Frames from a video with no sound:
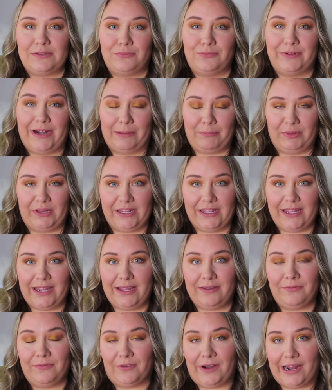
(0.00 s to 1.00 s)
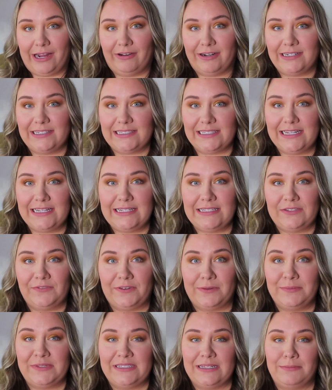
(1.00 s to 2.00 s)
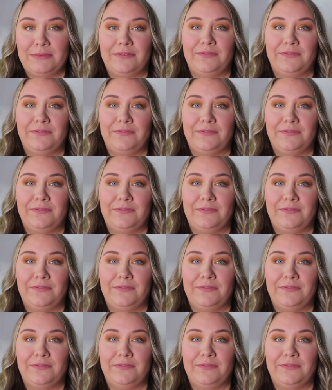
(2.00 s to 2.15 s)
replica fragrances from some